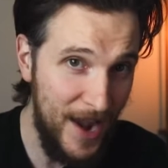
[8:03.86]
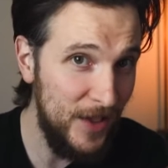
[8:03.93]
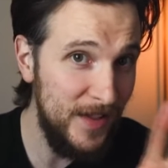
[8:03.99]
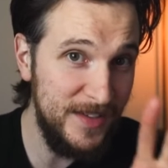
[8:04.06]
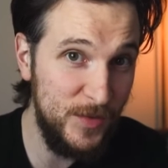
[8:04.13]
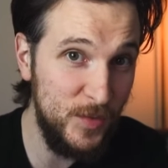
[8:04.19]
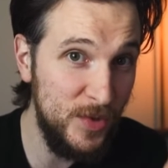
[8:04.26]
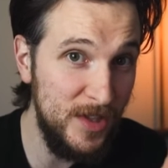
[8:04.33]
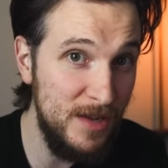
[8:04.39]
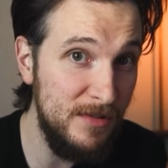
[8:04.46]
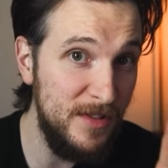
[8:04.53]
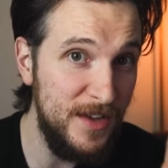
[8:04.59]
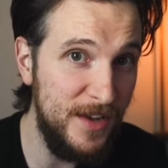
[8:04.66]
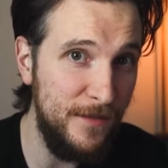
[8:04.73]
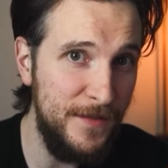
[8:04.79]
I know that's really,
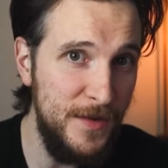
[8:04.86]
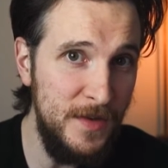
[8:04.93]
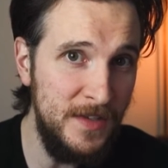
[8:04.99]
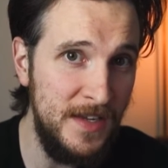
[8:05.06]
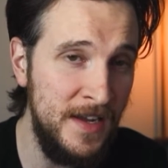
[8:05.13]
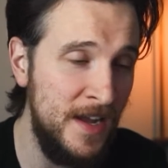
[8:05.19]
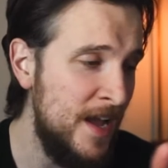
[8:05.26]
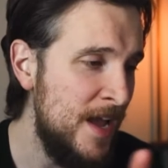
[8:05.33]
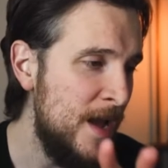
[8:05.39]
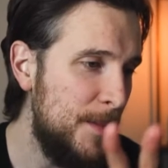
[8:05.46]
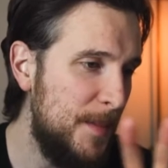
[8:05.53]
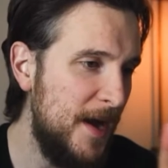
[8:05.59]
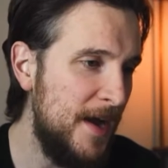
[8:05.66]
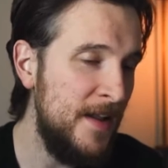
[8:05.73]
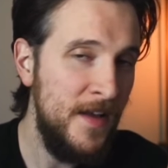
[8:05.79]
really confusing,
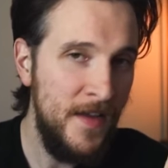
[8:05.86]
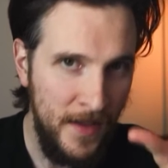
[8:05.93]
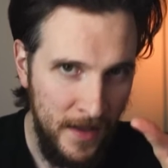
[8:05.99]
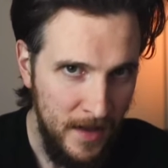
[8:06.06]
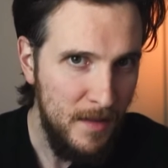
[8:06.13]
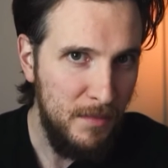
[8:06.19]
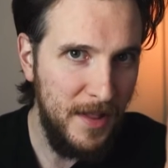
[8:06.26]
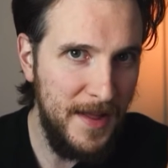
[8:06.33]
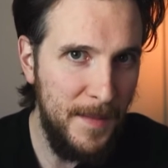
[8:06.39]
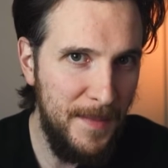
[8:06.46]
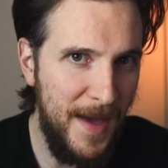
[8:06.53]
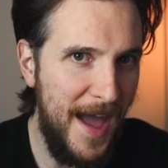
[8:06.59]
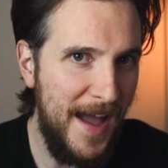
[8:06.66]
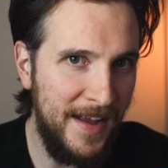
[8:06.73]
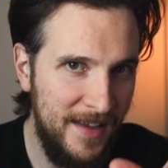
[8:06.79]
but play it
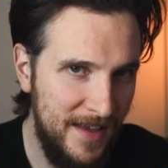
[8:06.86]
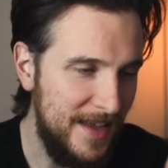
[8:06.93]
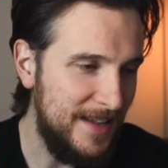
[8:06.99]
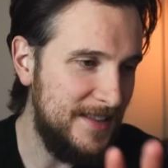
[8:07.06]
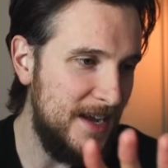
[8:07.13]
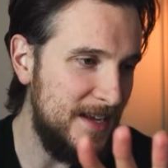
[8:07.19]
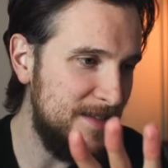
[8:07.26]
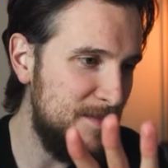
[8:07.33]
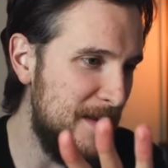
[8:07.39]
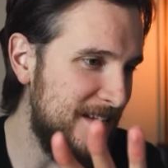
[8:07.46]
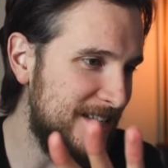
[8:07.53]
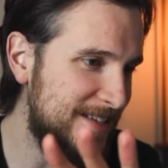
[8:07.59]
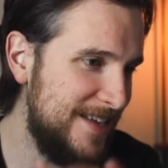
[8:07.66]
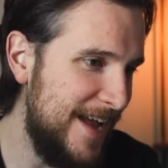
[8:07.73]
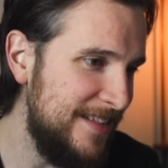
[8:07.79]
back, it does
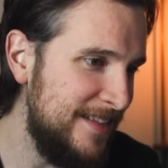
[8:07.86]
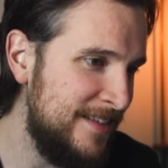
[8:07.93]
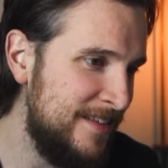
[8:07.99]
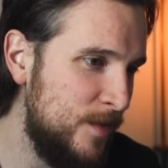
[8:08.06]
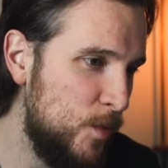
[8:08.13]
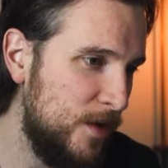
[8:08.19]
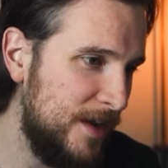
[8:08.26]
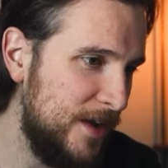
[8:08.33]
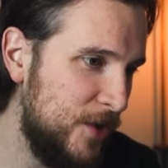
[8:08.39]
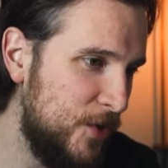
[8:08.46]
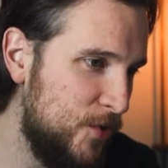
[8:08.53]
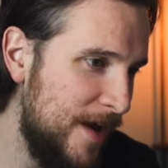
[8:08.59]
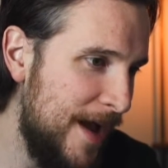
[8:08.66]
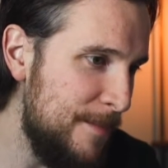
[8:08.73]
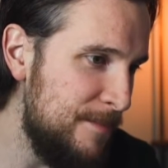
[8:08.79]
make sense. We're gonna
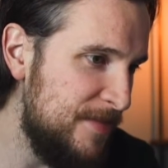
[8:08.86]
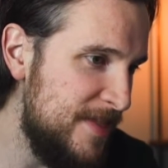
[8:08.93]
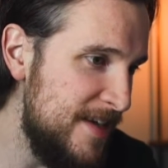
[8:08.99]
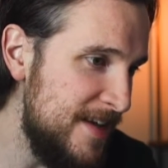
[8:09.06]
grab